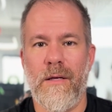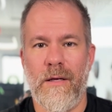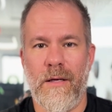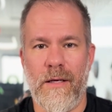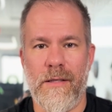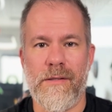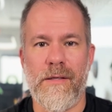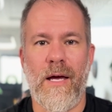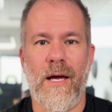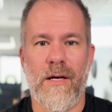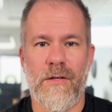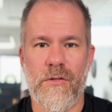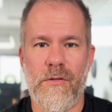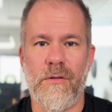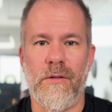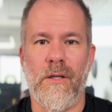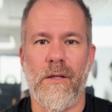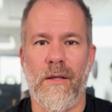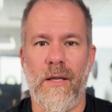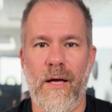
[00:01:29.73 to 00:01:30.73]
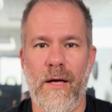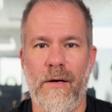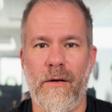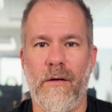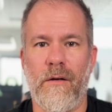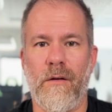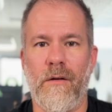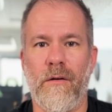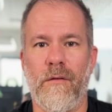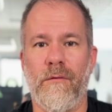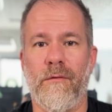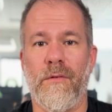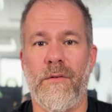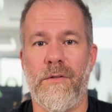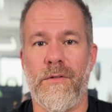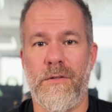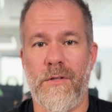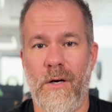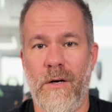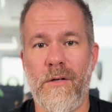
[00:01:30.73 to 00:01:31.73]
It's actually a lot of
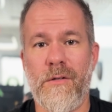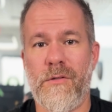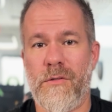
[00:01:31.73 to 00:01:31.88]
dark